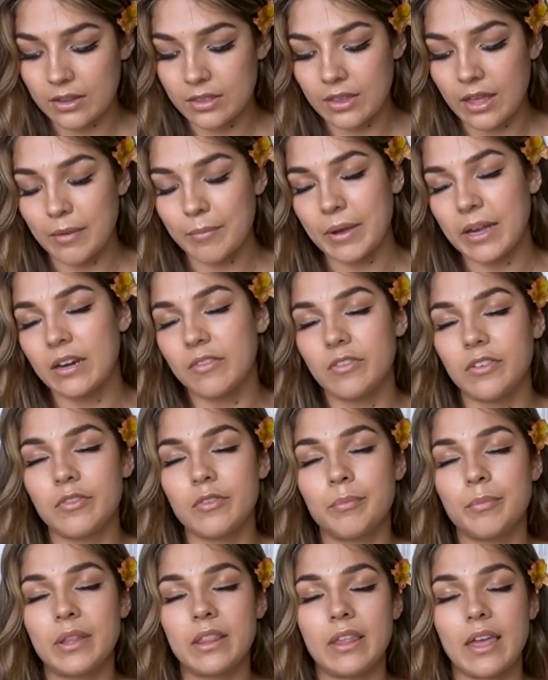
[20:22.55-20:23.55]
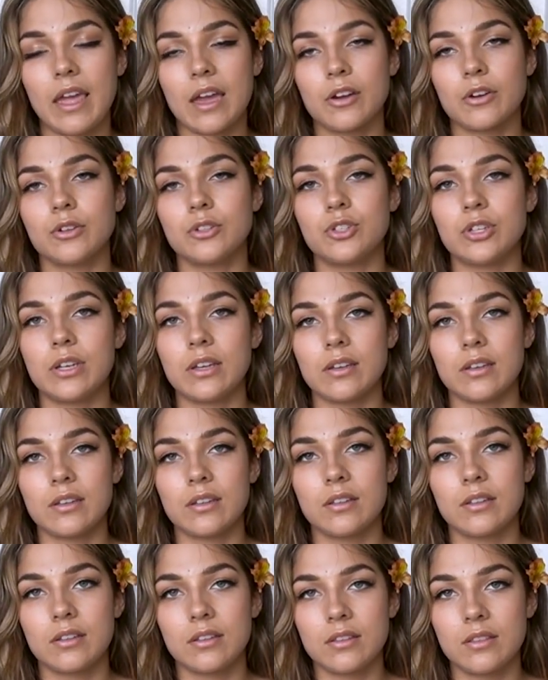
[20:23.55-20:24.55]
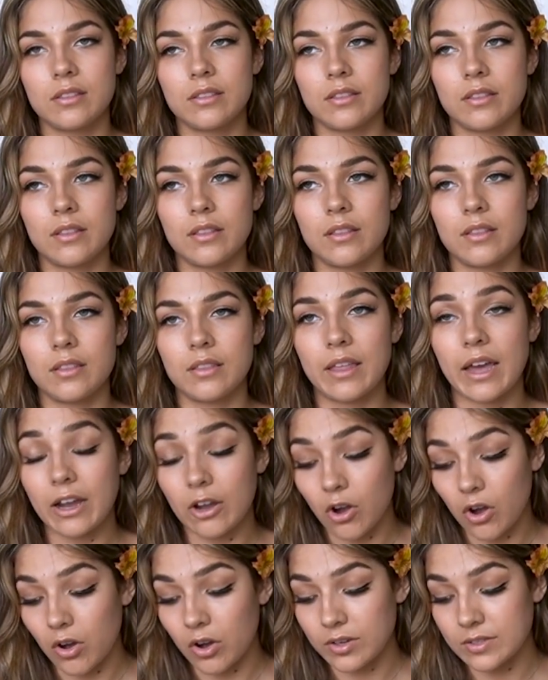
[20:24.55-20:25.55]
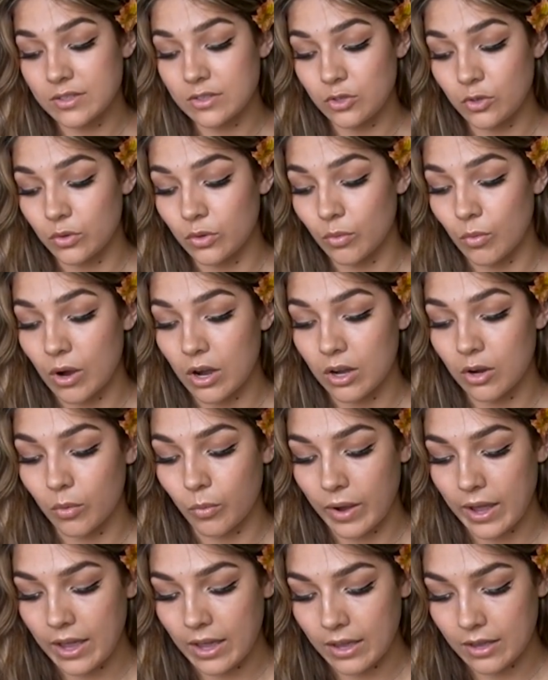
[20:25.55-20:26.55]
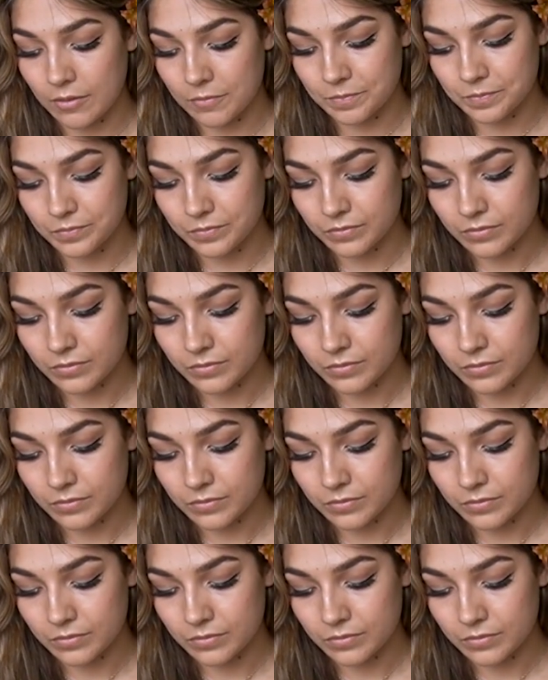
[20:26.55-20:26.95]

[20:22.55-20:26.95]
the energy that caused you to walk away.